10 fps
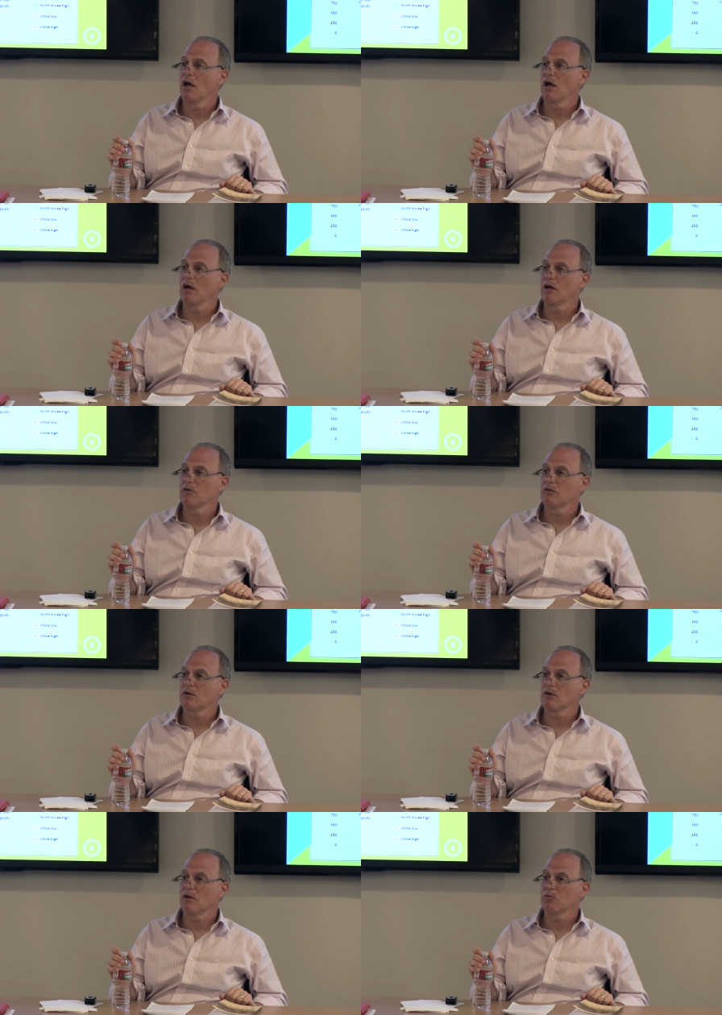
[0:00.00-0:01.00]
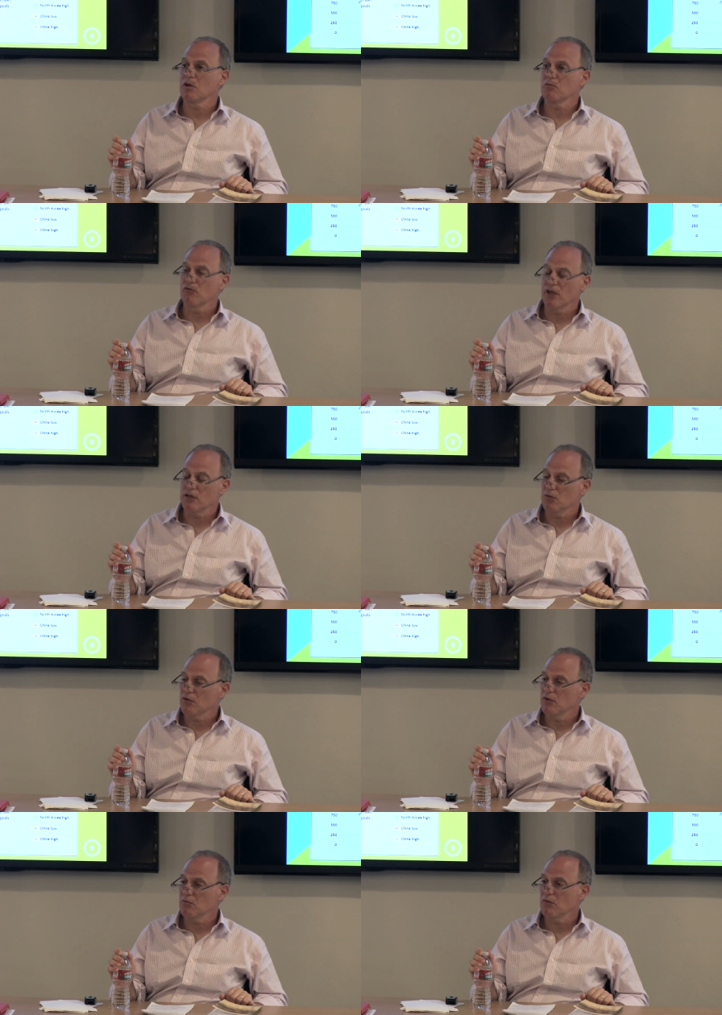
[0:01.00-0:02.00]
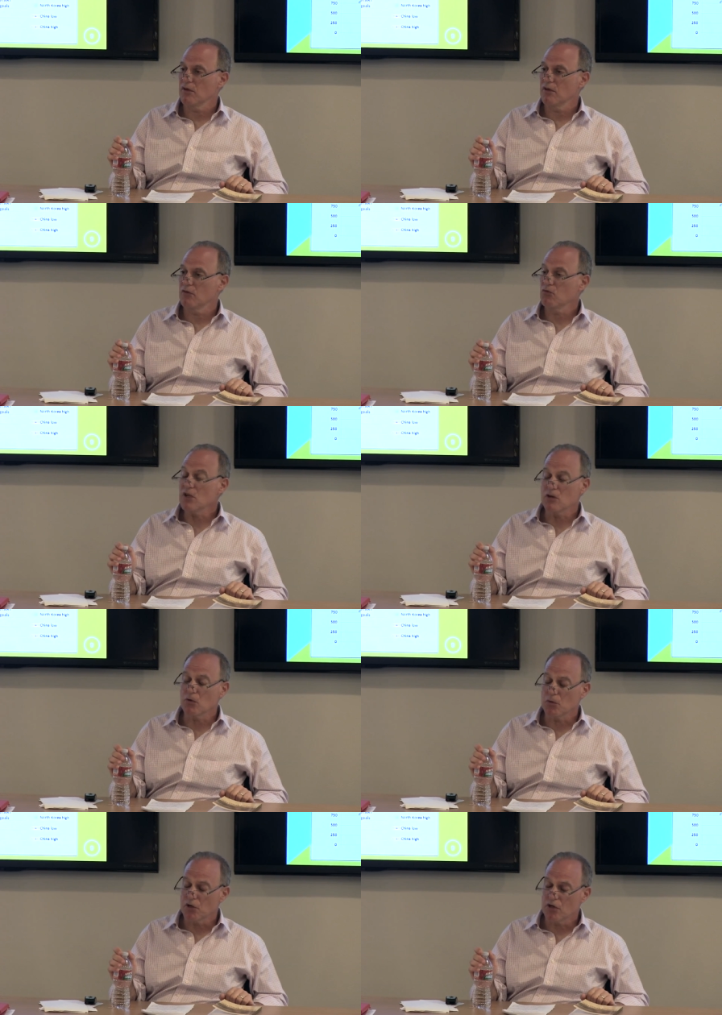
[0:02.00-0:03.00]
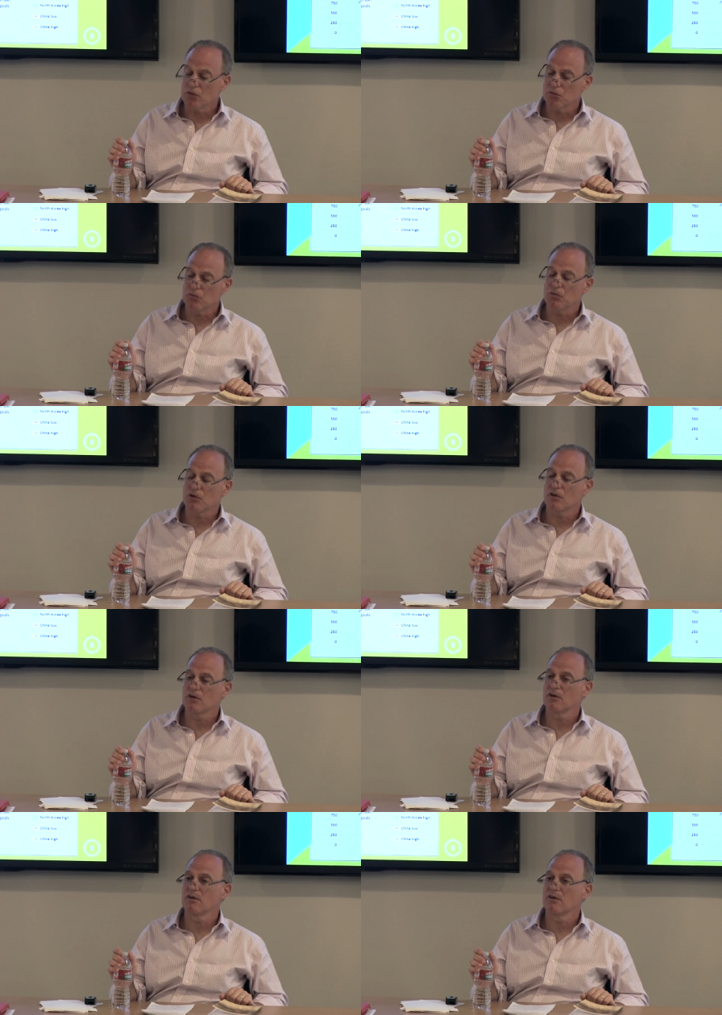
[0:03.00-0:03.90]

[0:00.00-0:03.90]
Um, I've become friendly with him. It's a really remarkable book.